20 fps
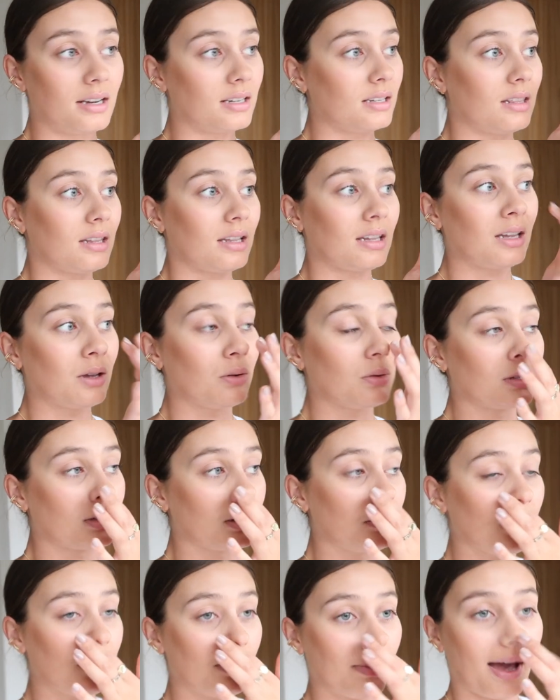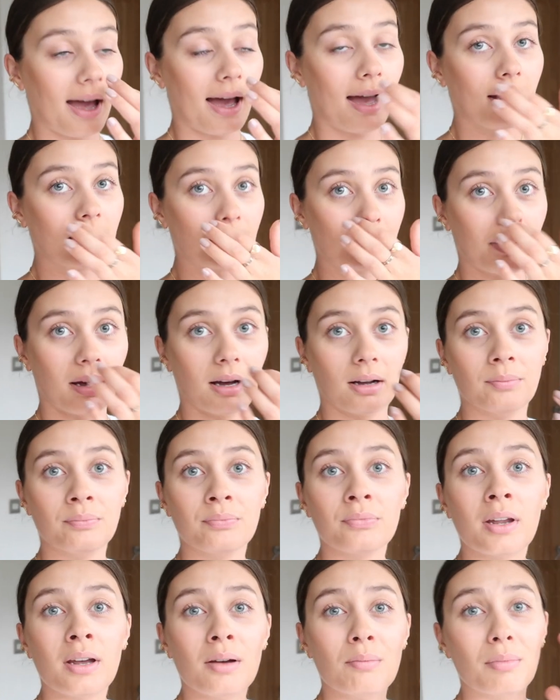I didn't think it was going to be bad, but
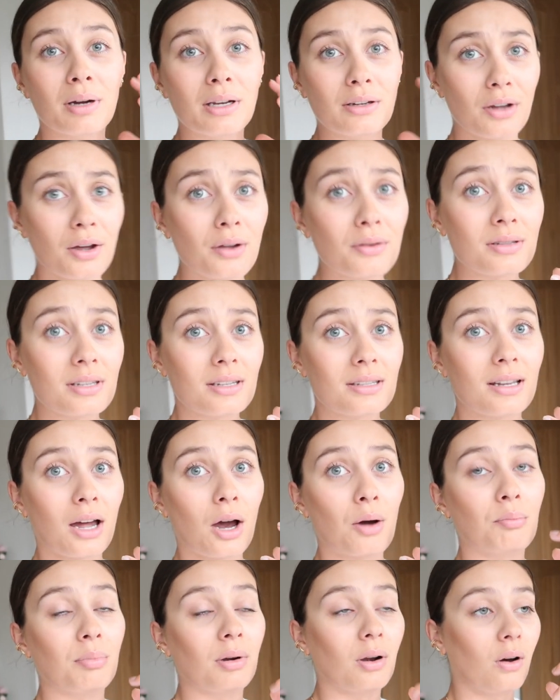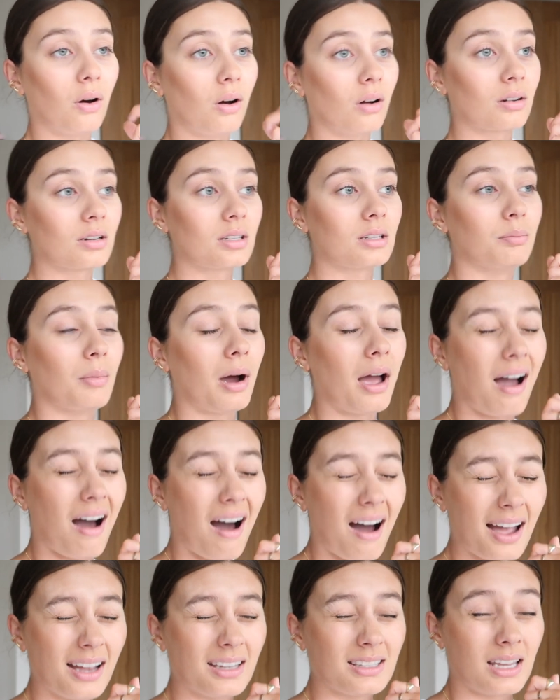my nose is now blocked, my
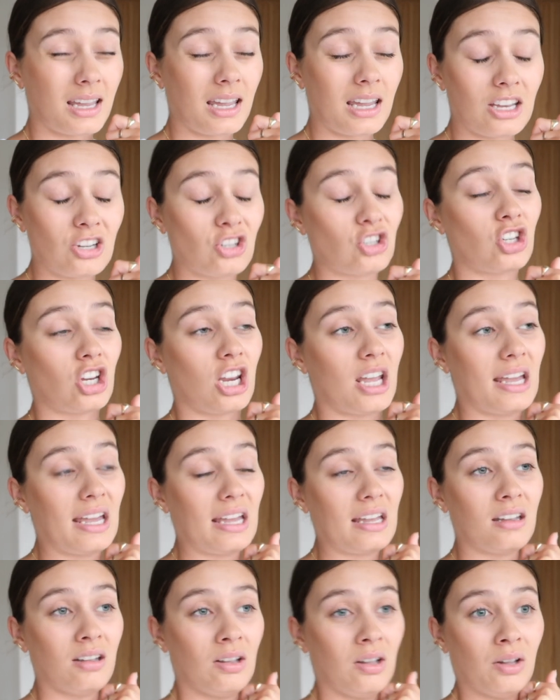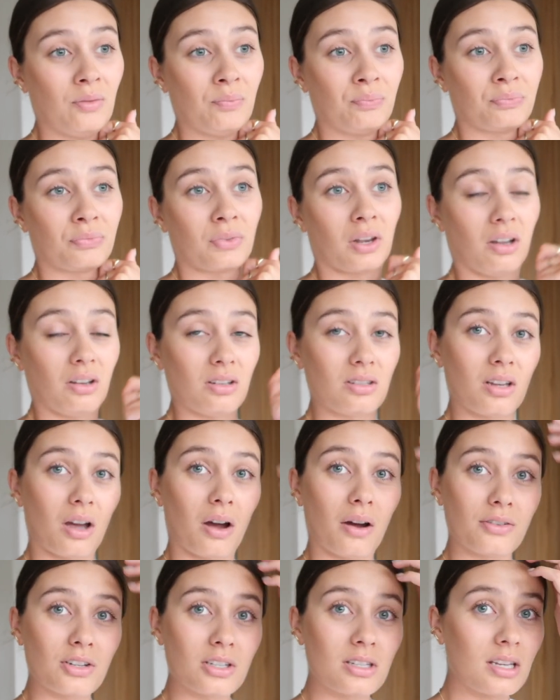eyes are itchy,
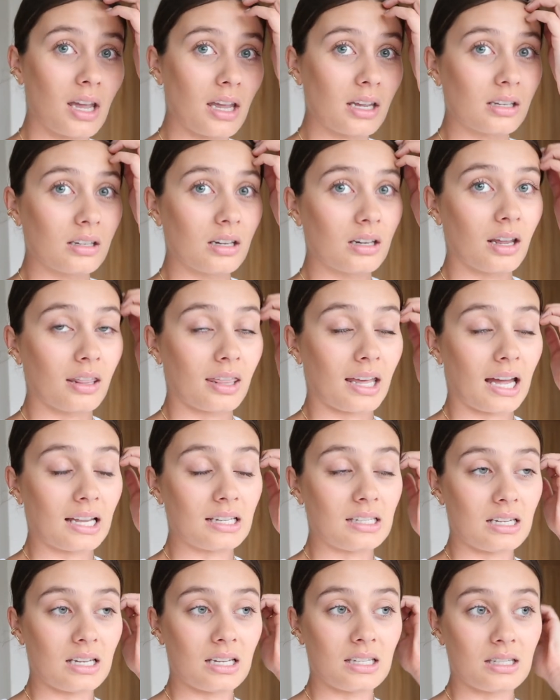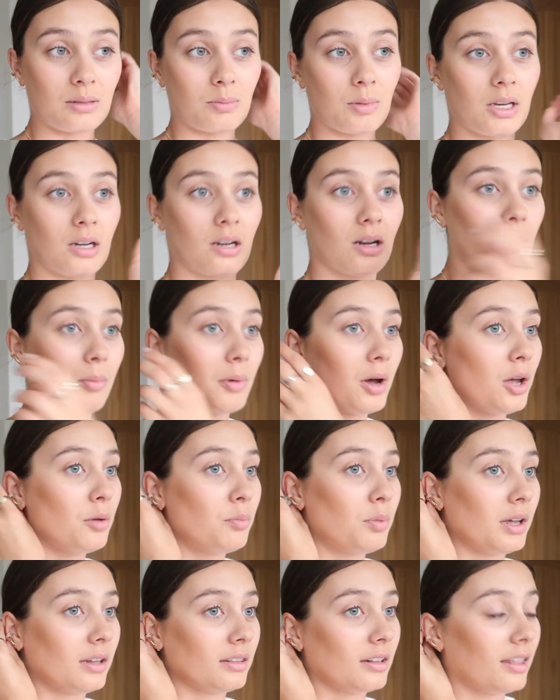so I've just taken another antihistamine and I'm
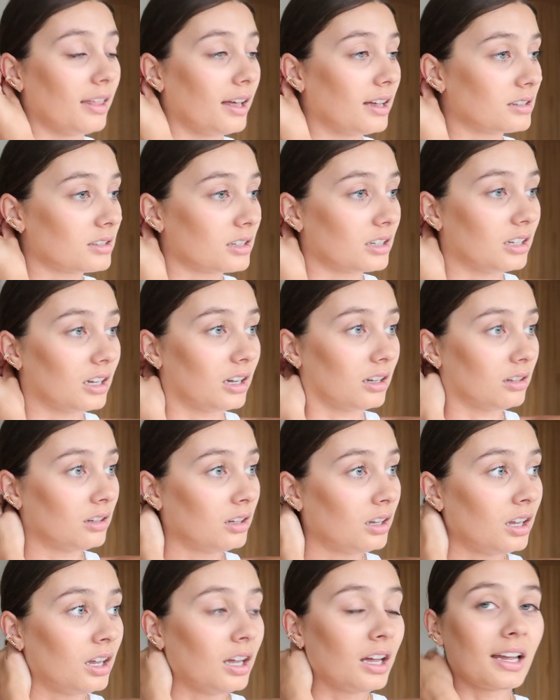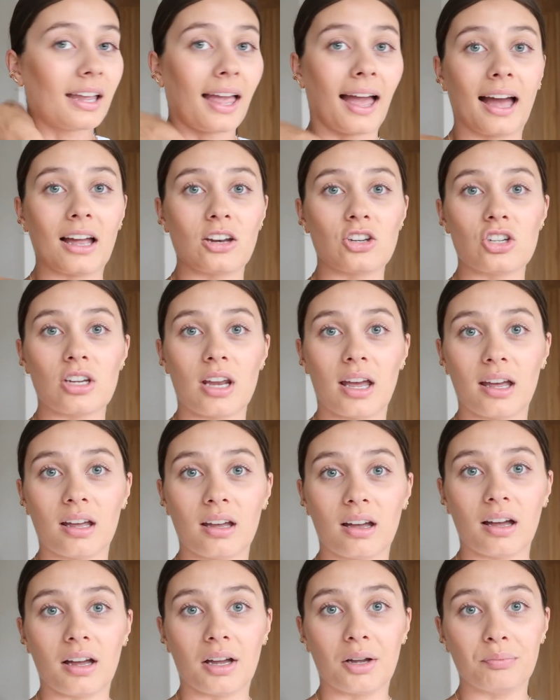hoping that that's going to catch it,
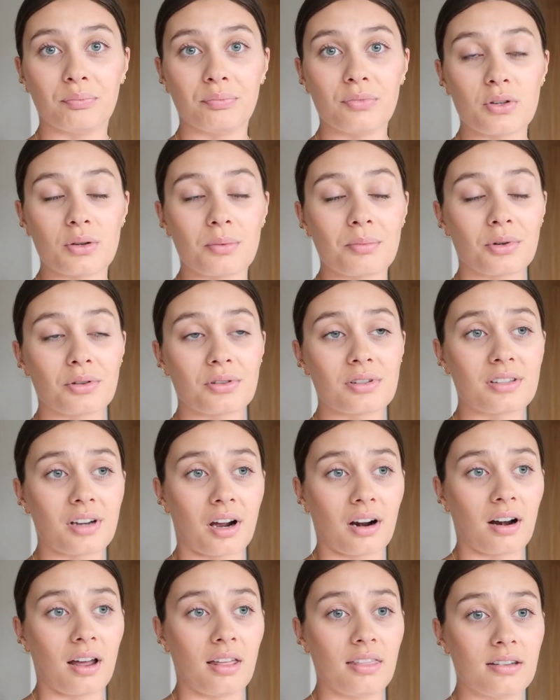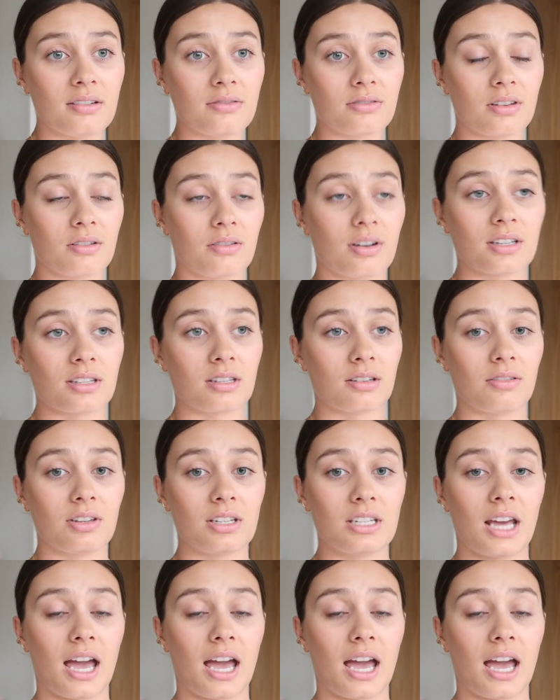so I'm not stuck like this for the rest of the